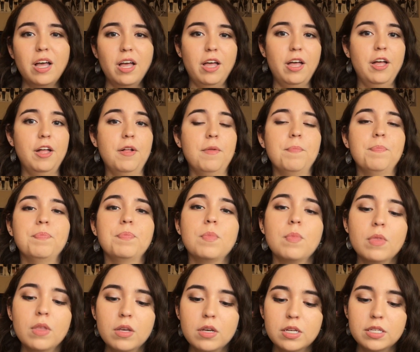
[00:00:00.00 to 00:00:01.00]

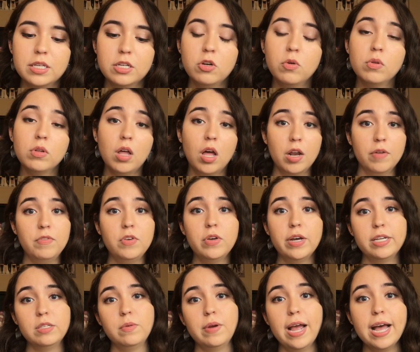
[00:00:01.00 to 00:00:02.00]
Because I know a lot of you
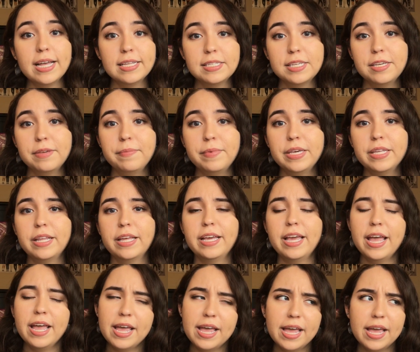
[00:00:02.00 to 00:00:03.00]
guys are asking me like,
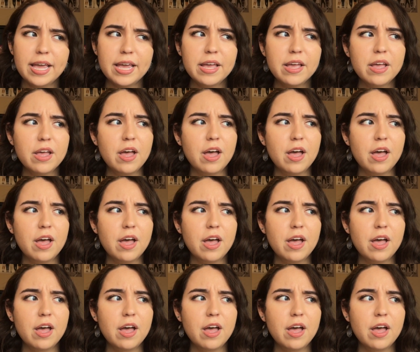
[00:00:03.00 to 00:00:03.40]
hey,